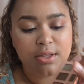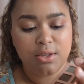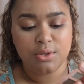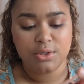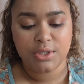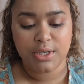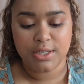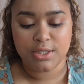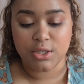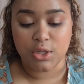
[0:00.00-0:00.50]
those
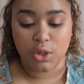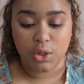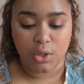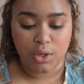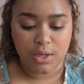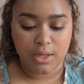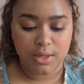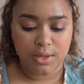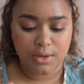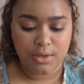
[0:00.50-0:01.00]
shades
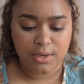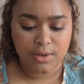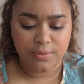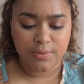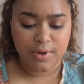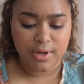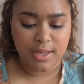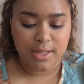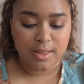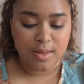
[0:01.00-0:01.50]
look a little
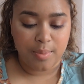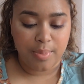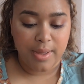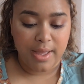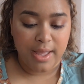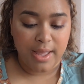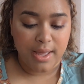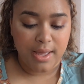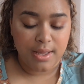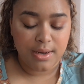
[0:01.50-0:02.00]
different in the
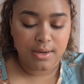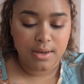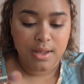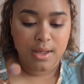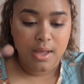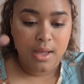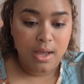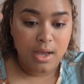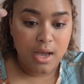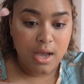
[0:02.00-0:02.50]
pan.
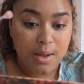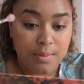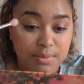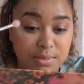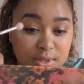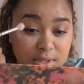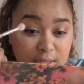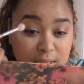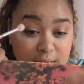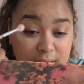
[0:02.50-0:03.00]

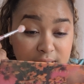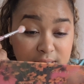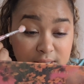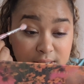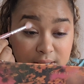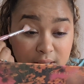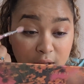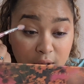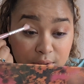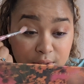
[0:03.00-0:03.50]
The
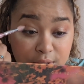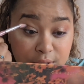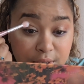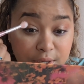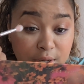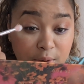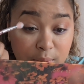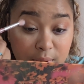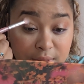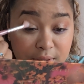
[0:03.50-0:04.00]
Alter
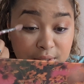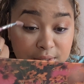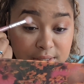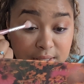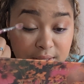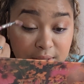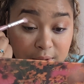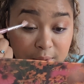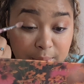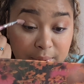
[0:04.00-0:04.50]
Ego one looks a
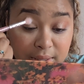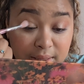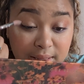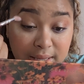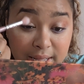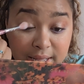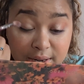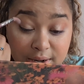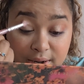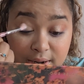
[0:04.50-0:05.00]
little bit
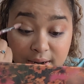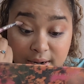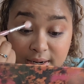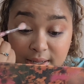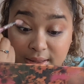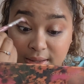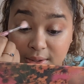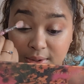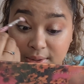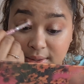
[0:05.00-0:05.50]
lighter and a
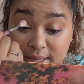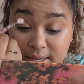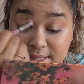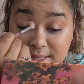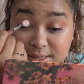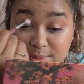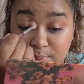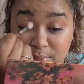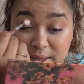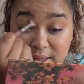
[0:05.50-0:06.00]
little
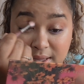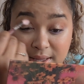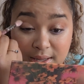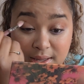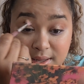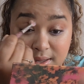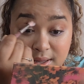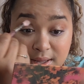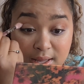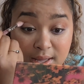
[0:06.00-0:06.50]
less pink.
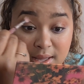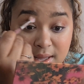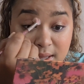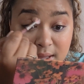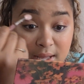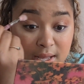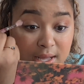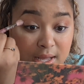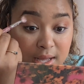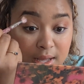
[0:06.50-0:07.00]

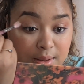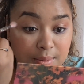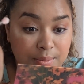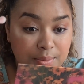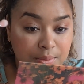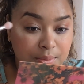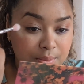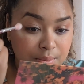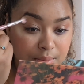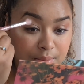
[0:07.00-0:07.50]

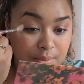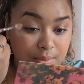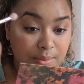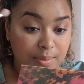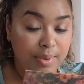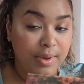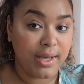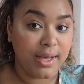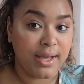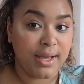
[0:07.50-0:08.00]

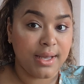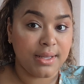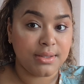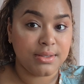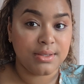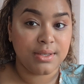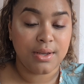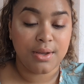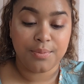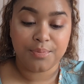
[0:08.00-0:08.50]

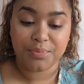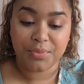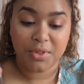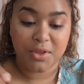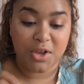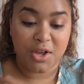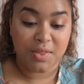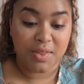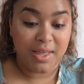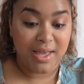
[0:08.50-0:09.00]
But
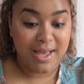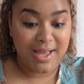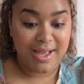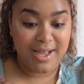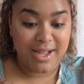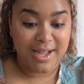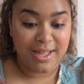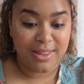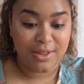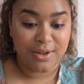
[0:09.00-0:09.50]
on the
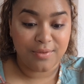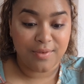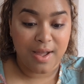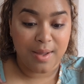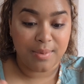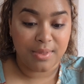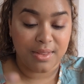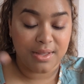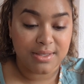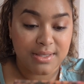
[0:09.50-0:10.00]
eye, they're
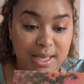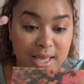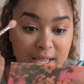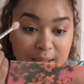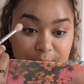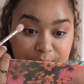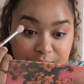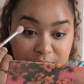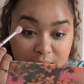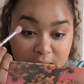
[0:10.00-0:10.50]
vibing the
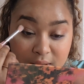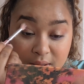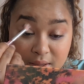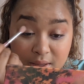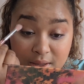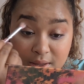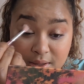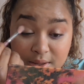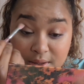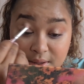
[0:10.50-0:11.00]
same.
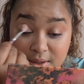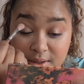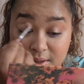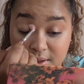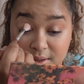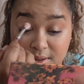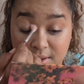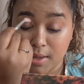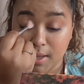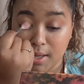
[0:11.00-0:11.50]

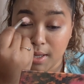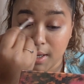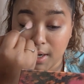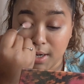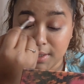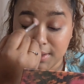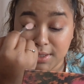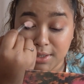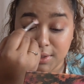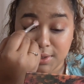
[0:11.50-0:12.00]
It
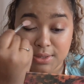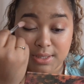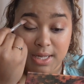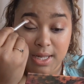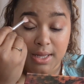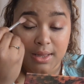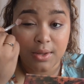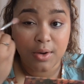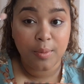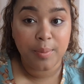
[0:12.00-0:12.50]
honestly looks like
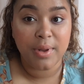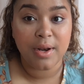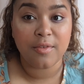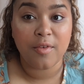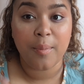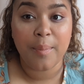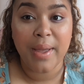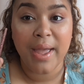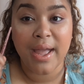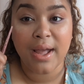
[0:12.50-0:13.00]
a little bit of
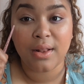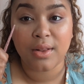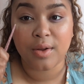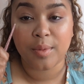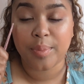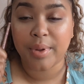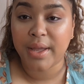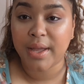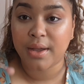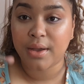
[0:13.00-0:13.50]
a paler
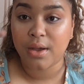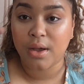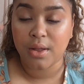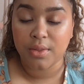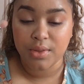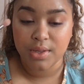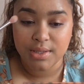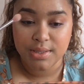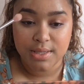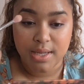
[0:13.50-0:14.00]
pink on
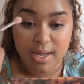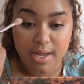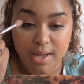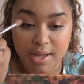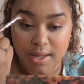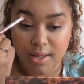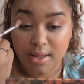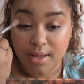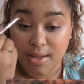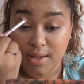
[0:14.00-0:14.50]
this eye.